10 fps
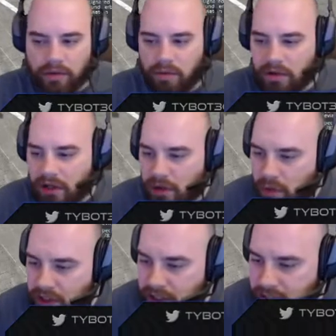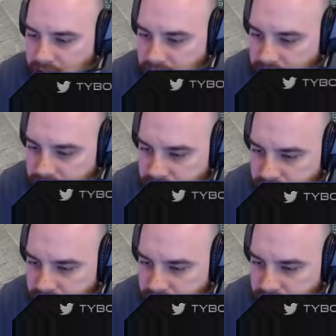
work. What is